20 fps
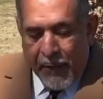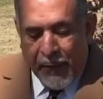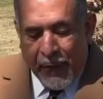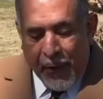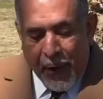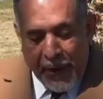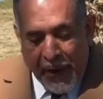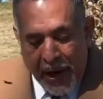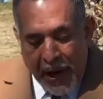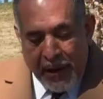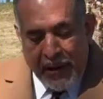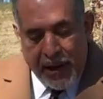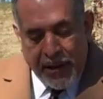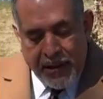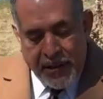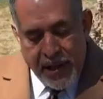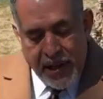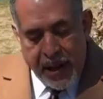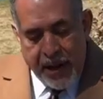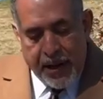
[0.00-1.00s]
for their
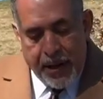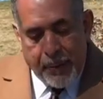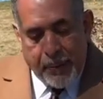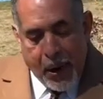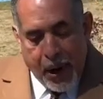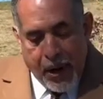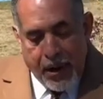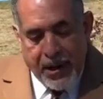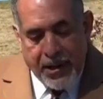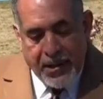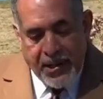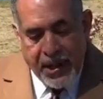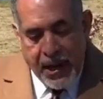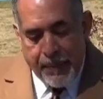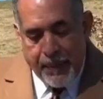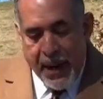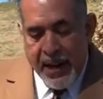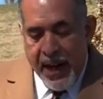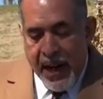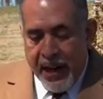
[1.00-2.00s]
continued partnership
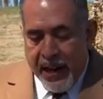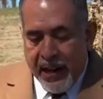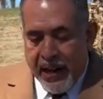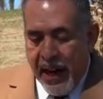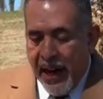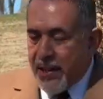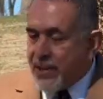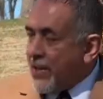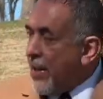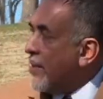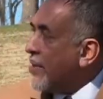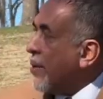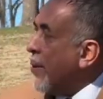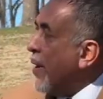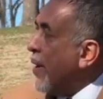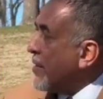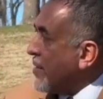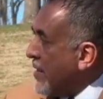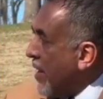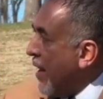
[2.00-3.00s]
and dedication to
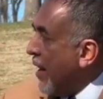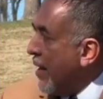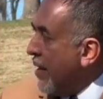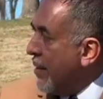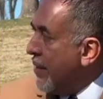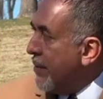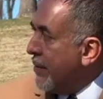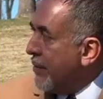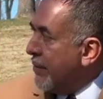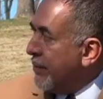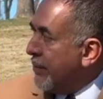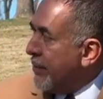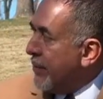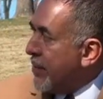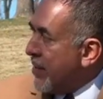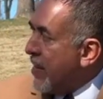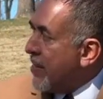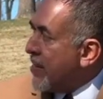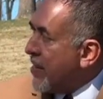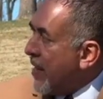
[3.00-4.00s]
our city.
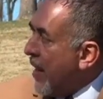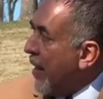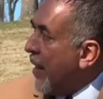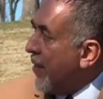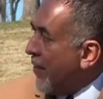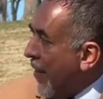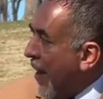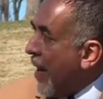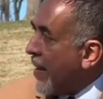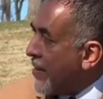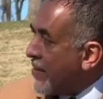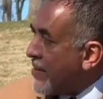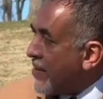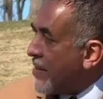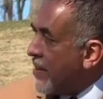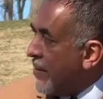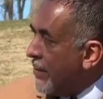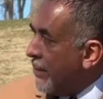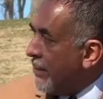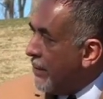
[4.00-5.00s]
Sincerely thanks
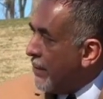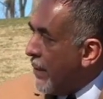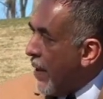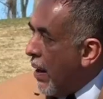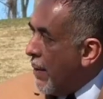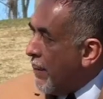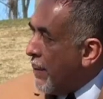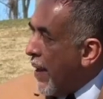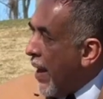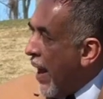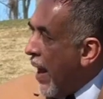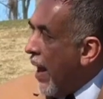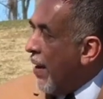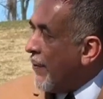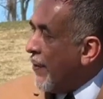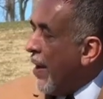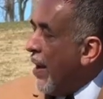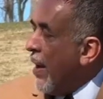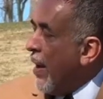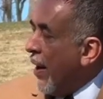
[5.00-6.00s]
on
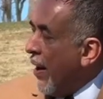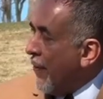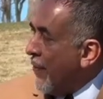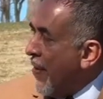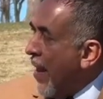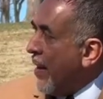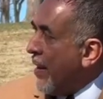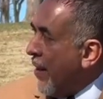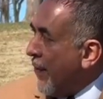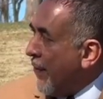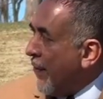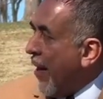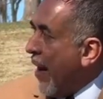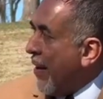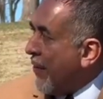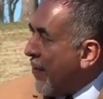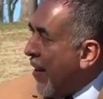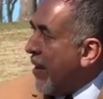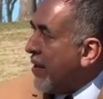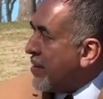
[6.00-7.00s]
behalf of
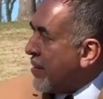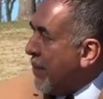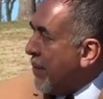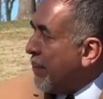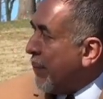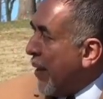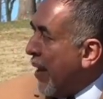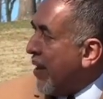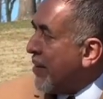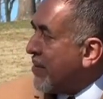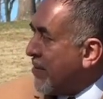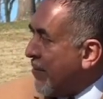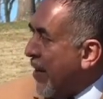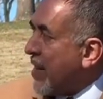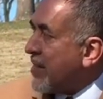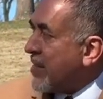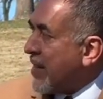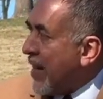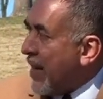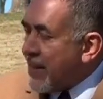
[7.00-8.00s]
95,000 plus
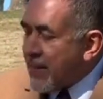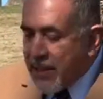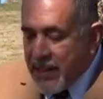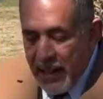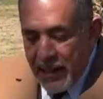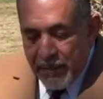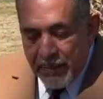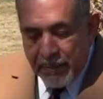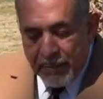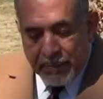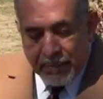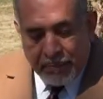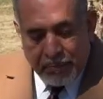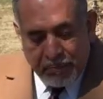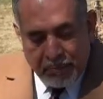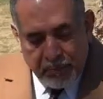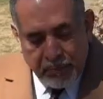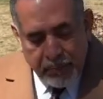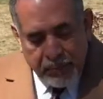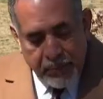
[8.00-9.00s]
residents.
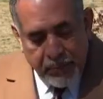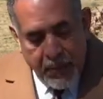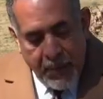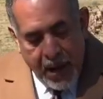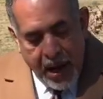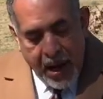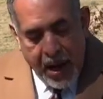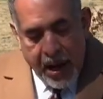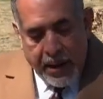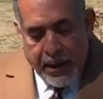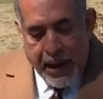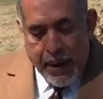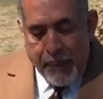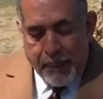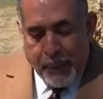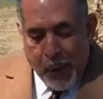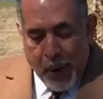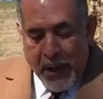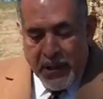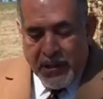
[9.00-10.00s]
The
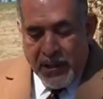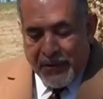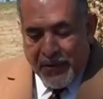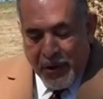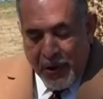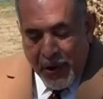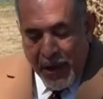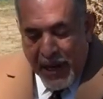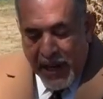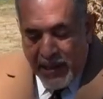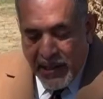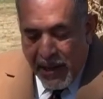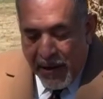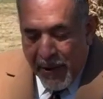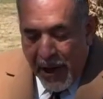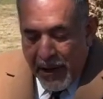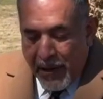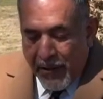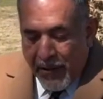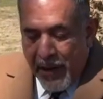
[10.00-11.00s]
importance of trees and
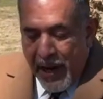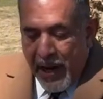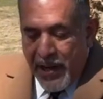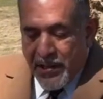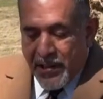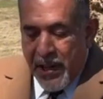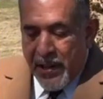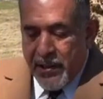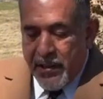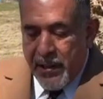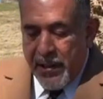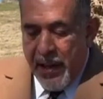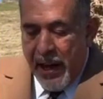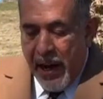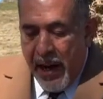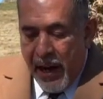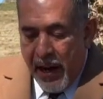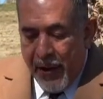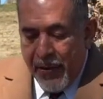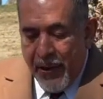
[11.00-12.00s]
recreation to the
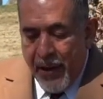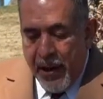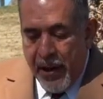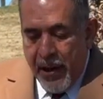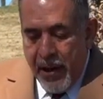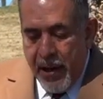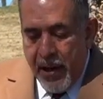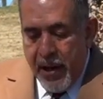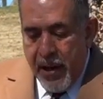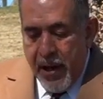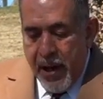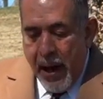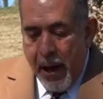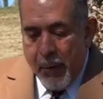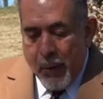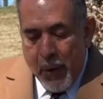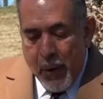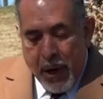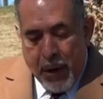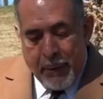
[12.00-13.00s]
health
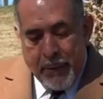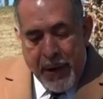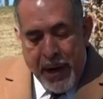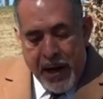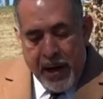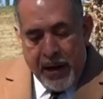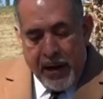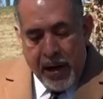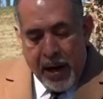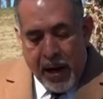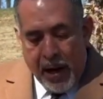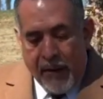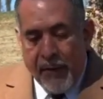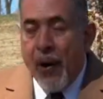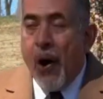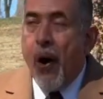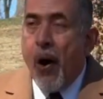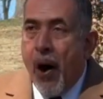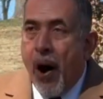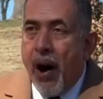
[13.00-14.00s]
and well-being of
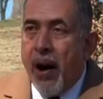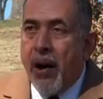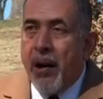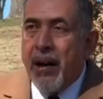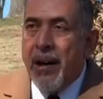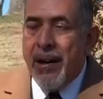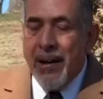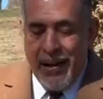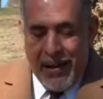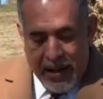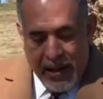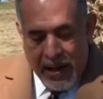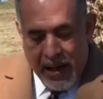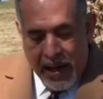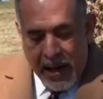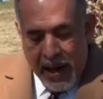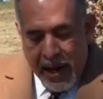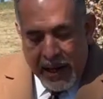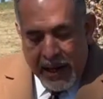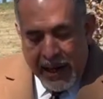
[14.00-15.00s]
all
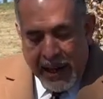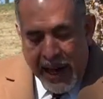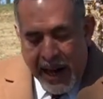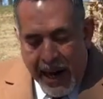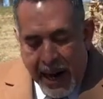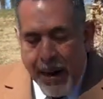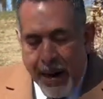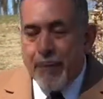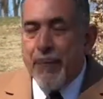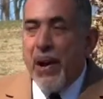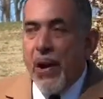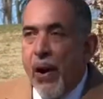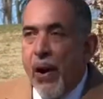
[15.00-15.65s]
cannot be